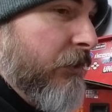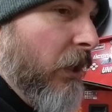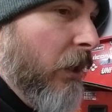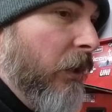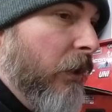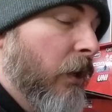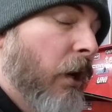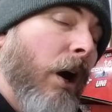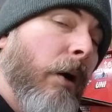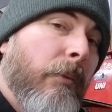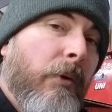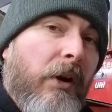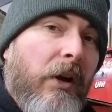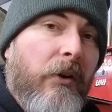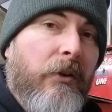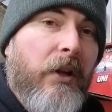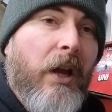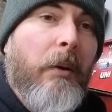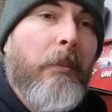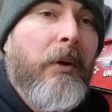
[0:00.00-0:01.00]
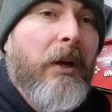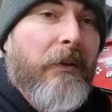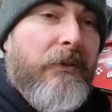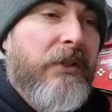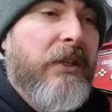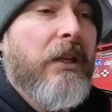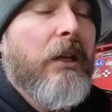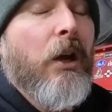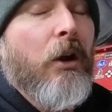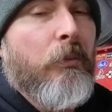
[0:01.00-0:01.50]
done a carburetor yet, but I've
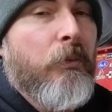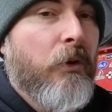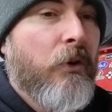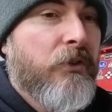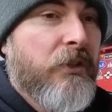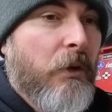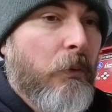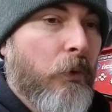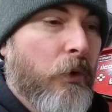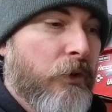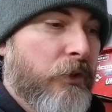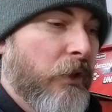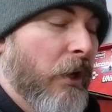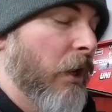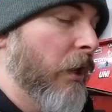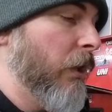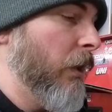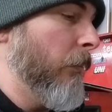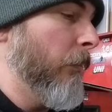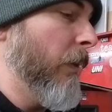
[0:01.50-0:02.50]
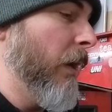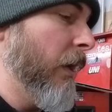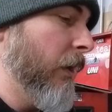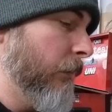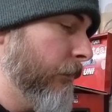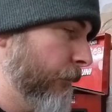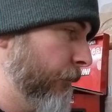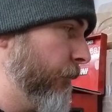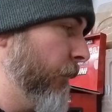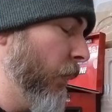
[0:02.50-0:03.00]
seen carburetors that were done, and my
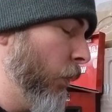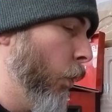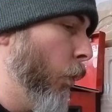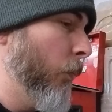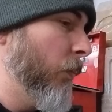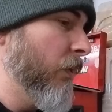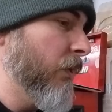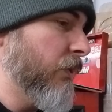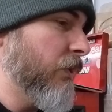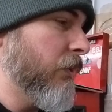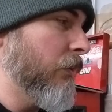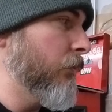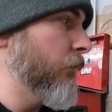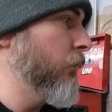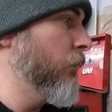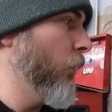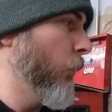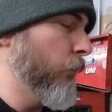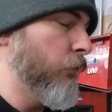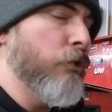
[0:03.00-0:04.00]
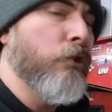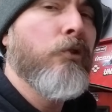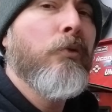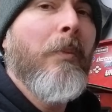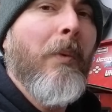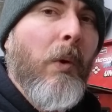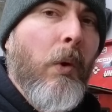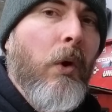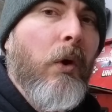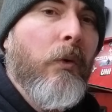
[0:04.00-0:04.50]
hope is to do
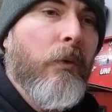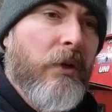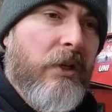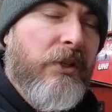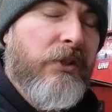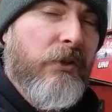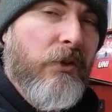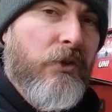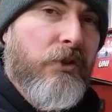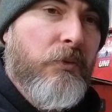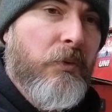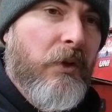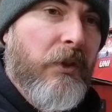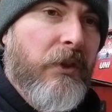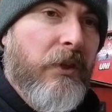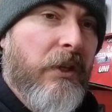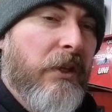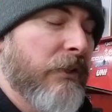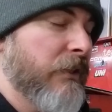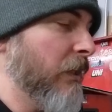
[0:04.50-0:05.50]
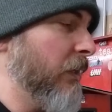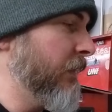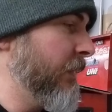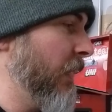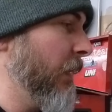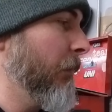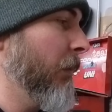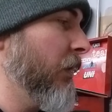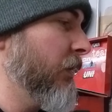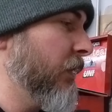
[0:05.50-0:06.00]
more research with this and
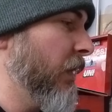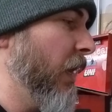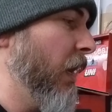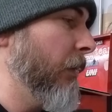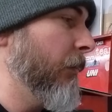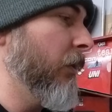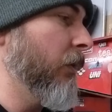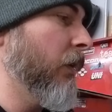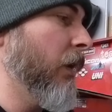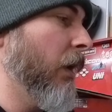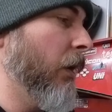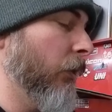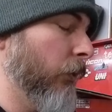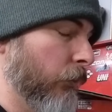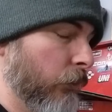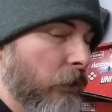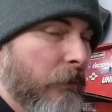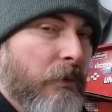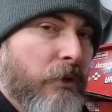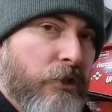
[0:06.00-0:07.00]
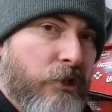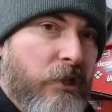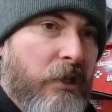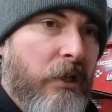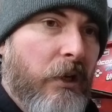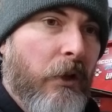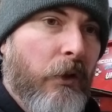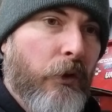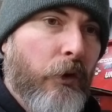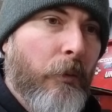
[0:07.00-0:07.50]
take my time and kind of learn the
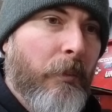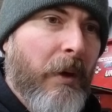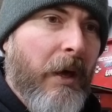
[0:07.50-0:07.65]
machine a little